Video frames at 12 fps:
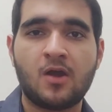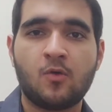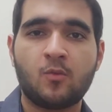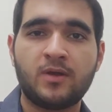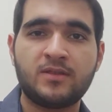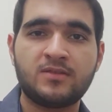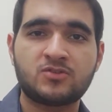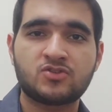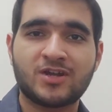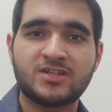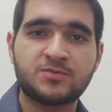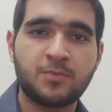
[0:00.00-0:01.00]
With
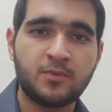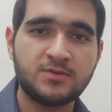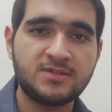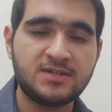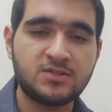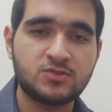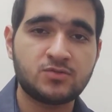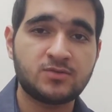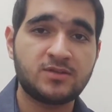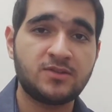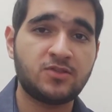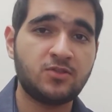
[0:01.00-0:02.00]
transposing into
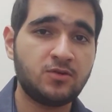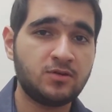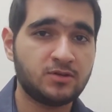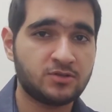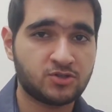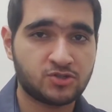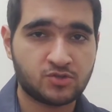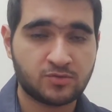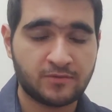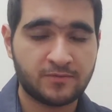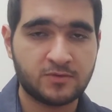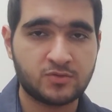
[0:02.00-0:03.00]
the Third Industrial
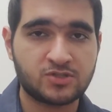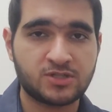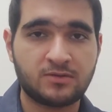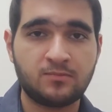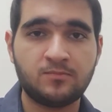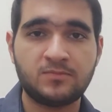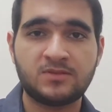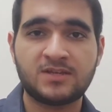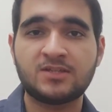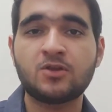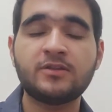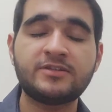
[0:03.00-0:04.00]
Revolution,
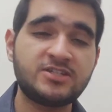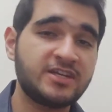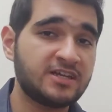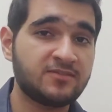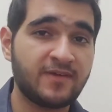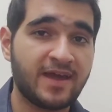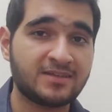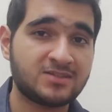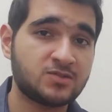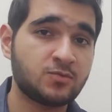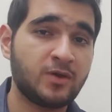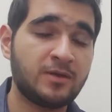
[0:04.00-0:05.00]
technology
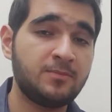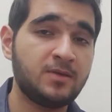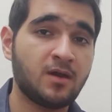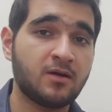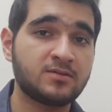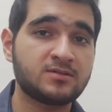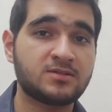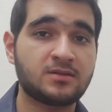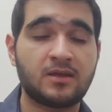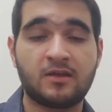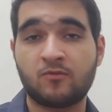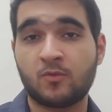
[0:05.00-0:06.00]
advanced way beyond
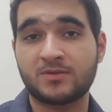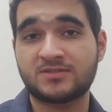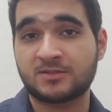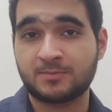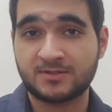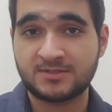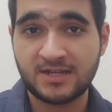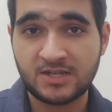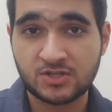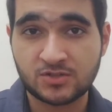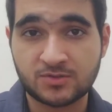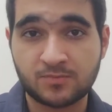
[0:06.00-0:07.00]
everyone's
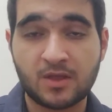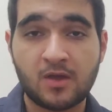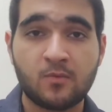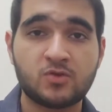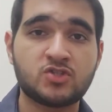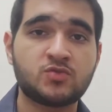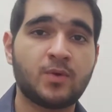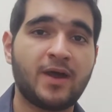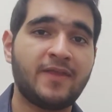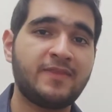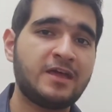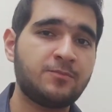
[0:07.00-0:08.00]
expectations, which is why
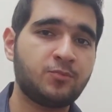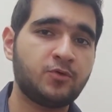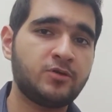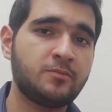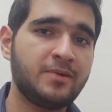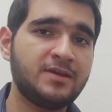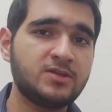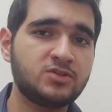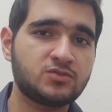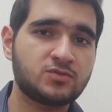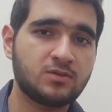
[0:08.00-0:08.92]
at that point many